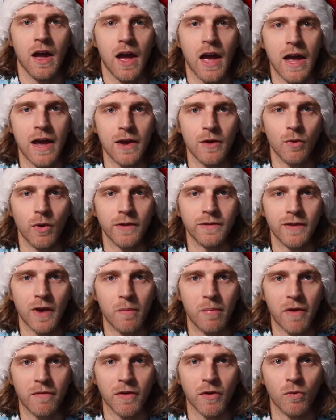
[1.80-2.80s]
Hey, what's
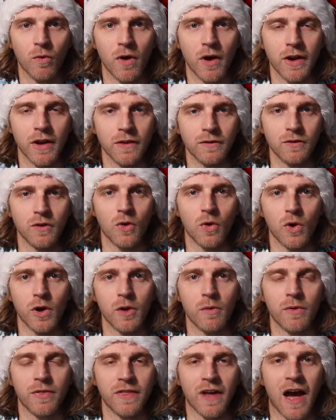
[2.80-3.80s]
up everyone? It's
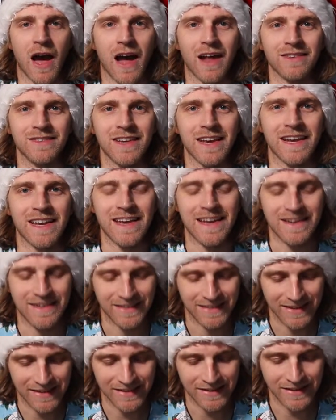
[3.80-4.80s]
Cory with The Hot Ticket, and
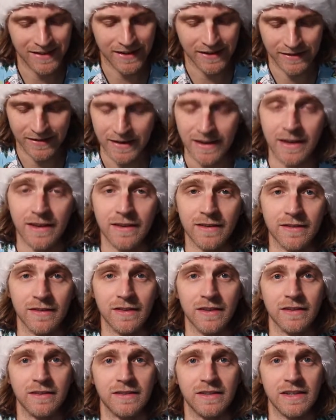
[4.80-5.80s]
since this is
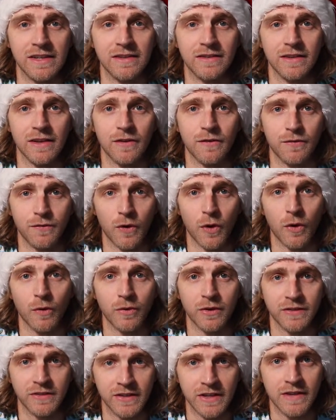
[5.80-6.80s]
the season for
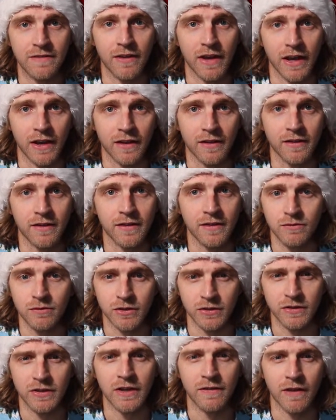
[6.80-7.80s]
receiving,
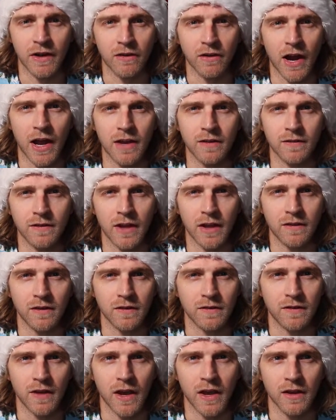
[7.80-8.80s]
right? Isn't that
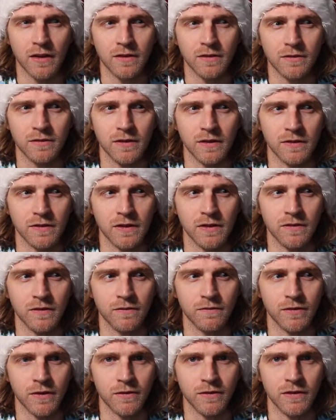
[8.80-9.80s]
the saying? The
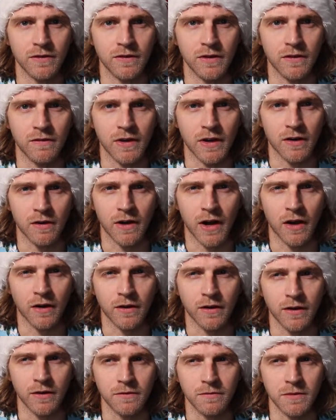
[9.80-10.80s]
season for receiving around
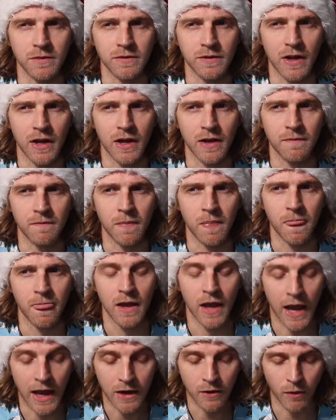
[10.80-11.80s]
Christmas time?
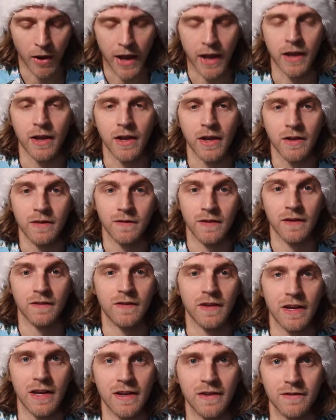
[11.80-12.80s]
Anyway,
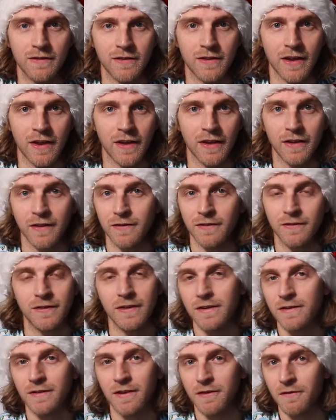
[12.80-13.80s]
since it is the
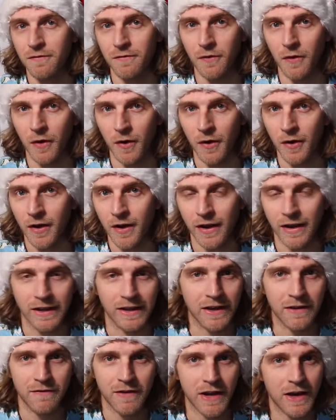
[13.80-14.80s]
season for
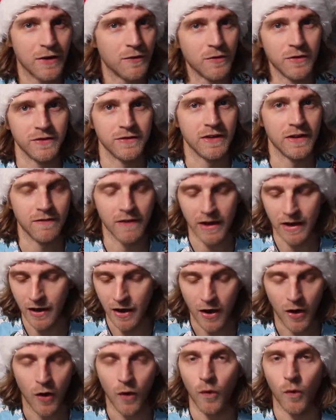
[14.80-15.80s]
giving,
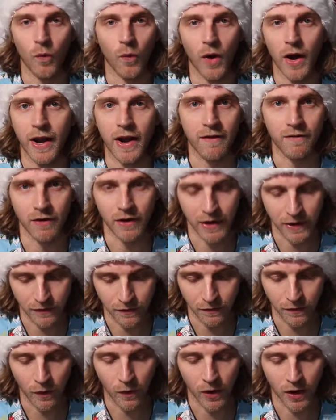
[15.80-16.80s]
receiving, whatever
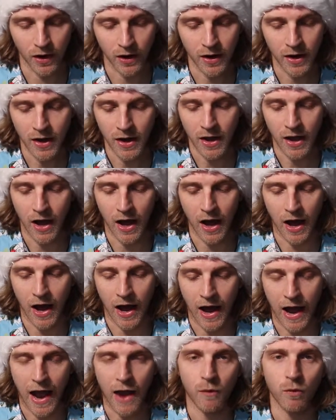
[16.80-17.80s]
it's for,
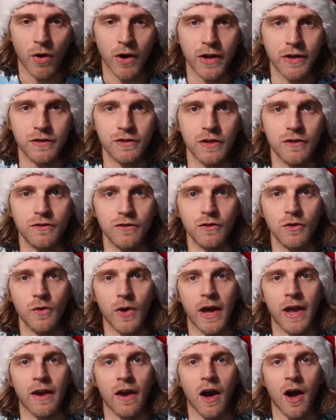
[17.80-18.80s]
I wanted to do
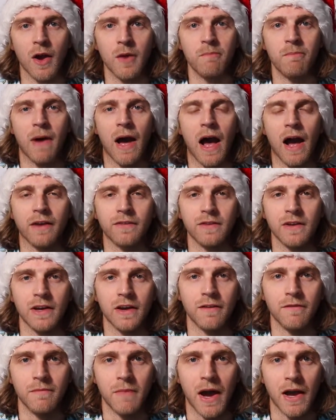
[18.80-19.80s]
an unboxing
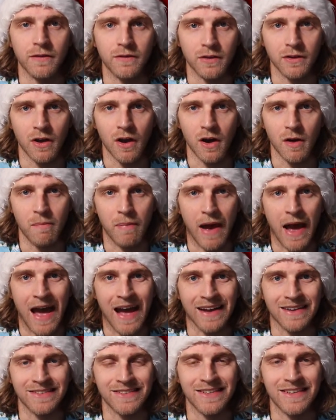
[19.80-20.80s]
of
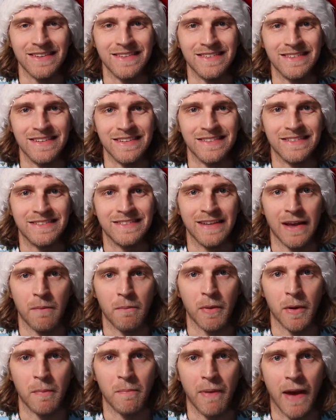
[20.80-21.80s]
Mycigarpack's
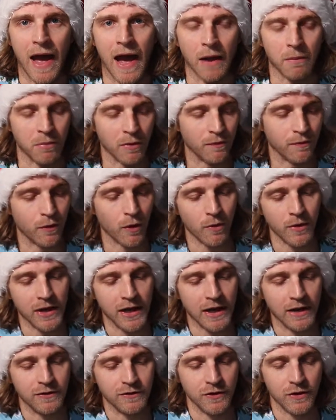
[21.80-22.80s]
December pack. Before we
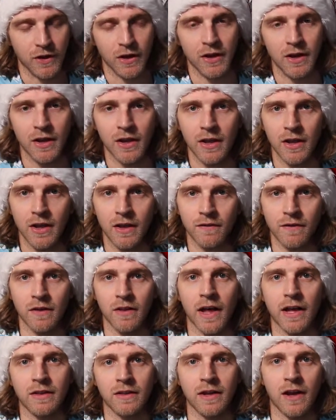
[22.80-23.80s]
get into it, if you
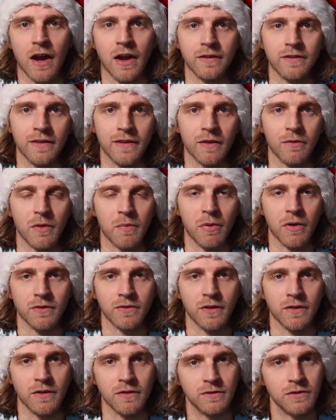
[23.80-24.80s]
like the content that we
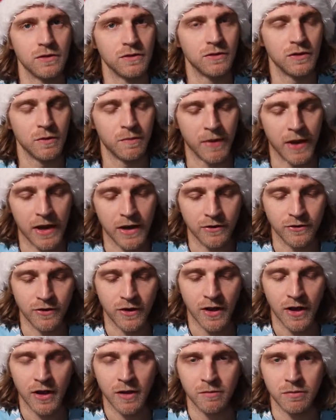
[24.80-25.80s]
post on this YouTube
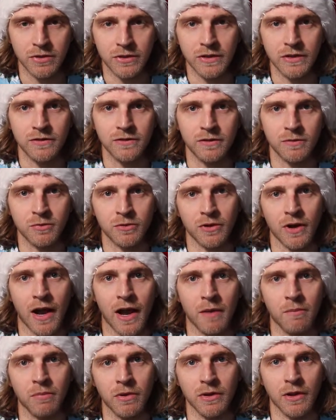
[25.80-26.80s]
page, please
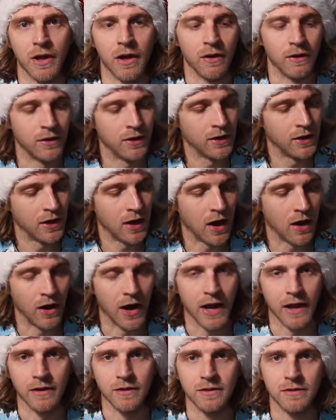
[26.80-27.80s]
subscribe below. All
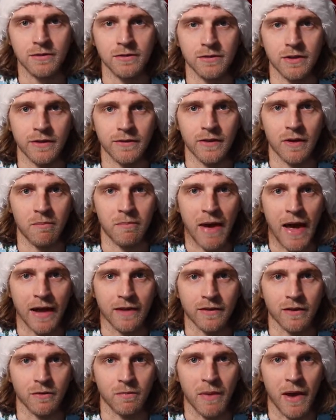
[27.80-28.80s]
right, let's
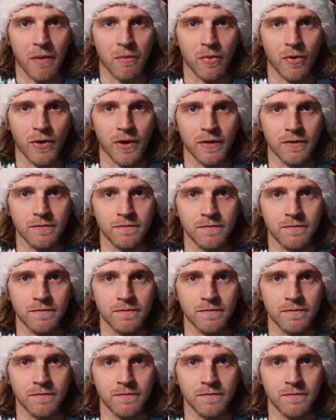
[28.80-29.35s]
unpack this bad boy.